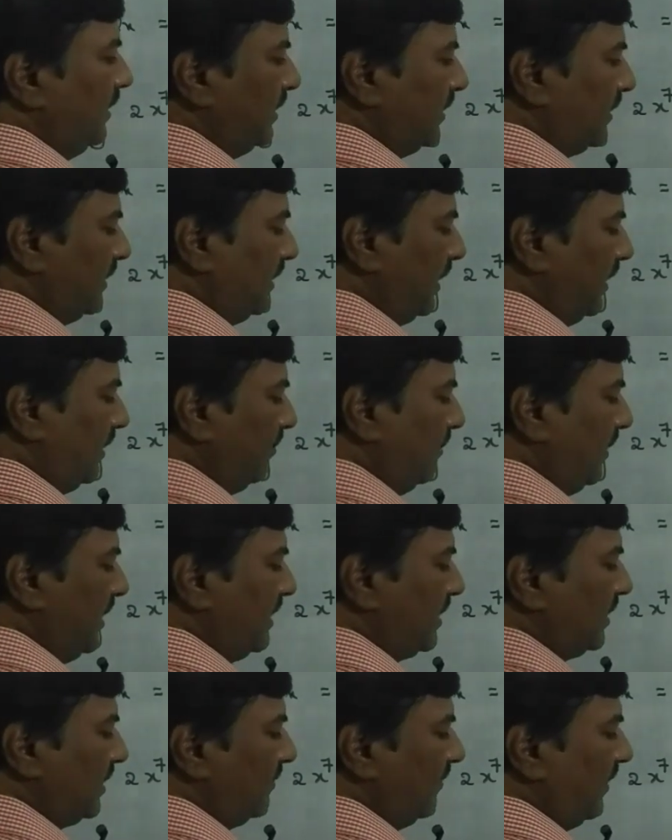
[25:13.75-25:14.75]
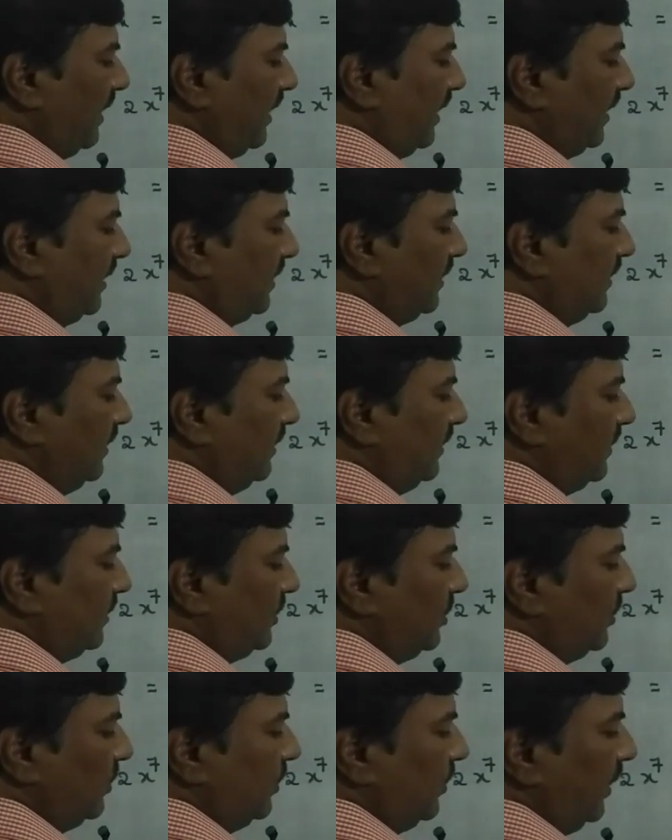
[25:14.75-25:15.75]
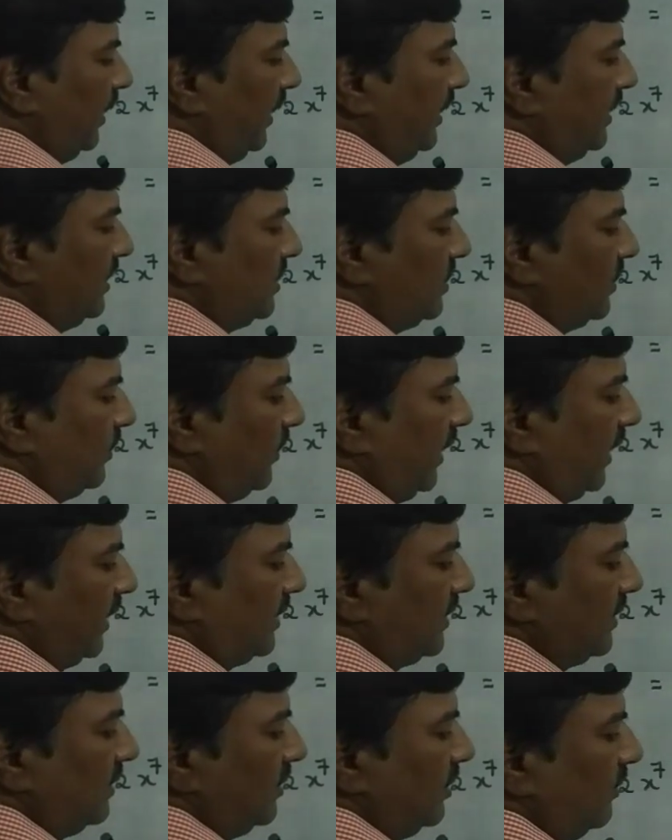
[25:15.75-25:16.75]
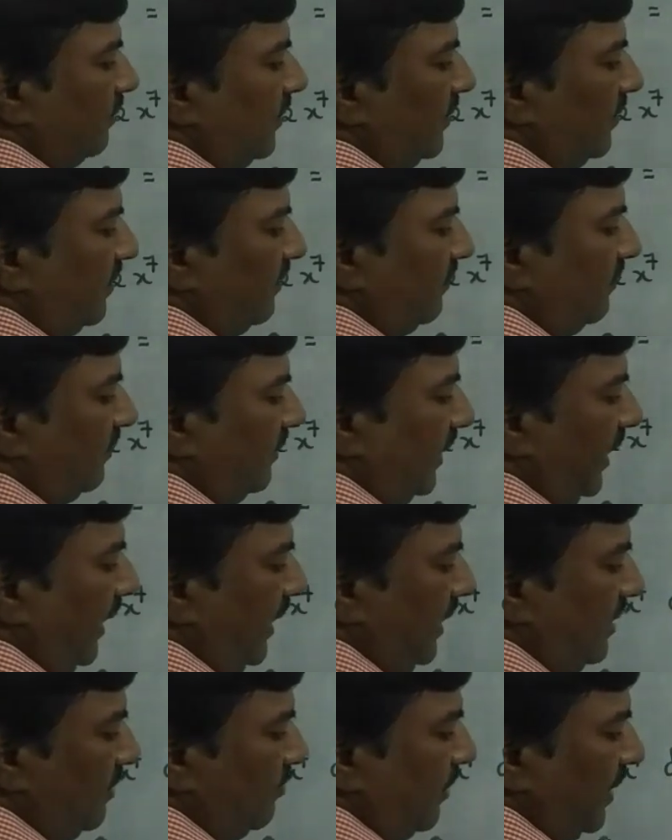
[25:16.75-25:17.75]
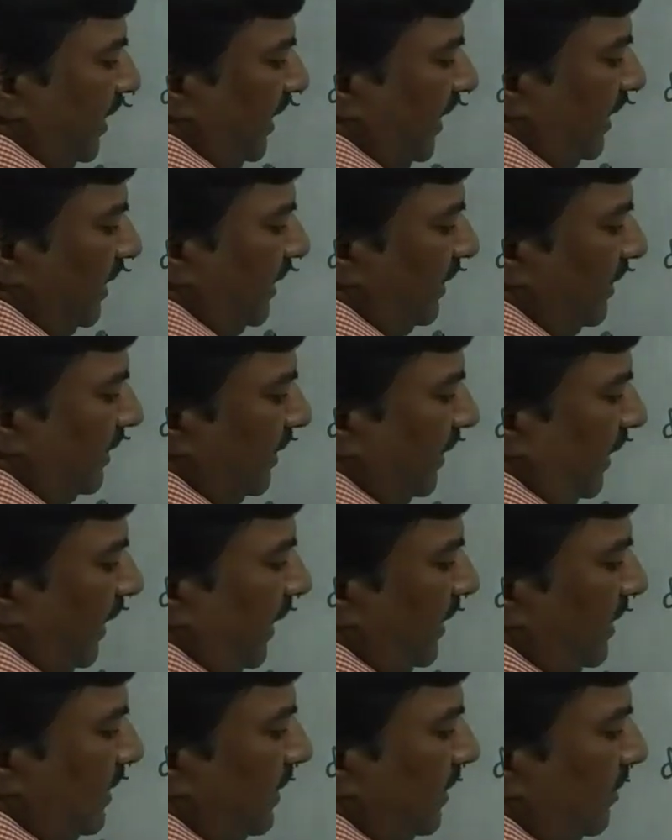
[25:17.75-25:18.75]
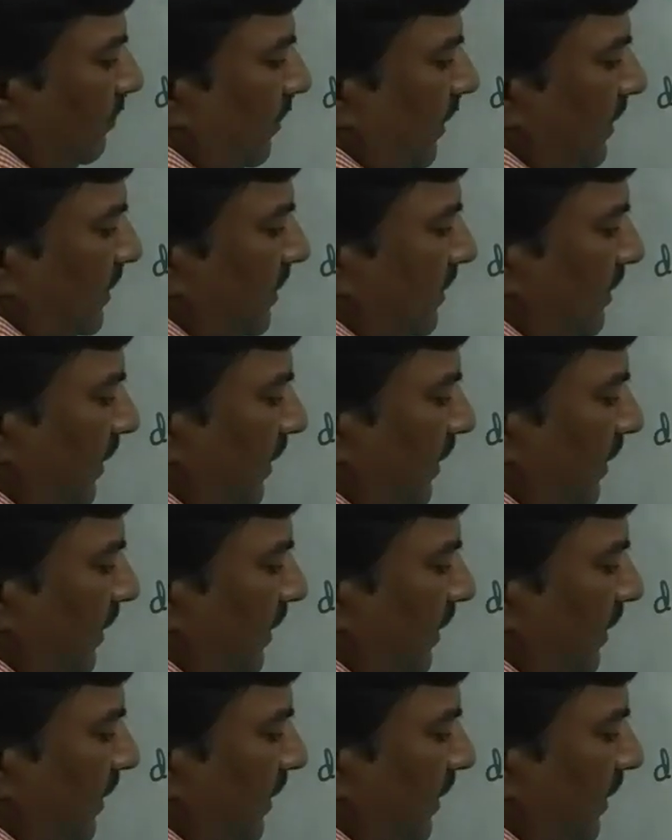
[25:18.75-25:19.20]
That means we'll get 2 into x to the power of 8 by 8 plus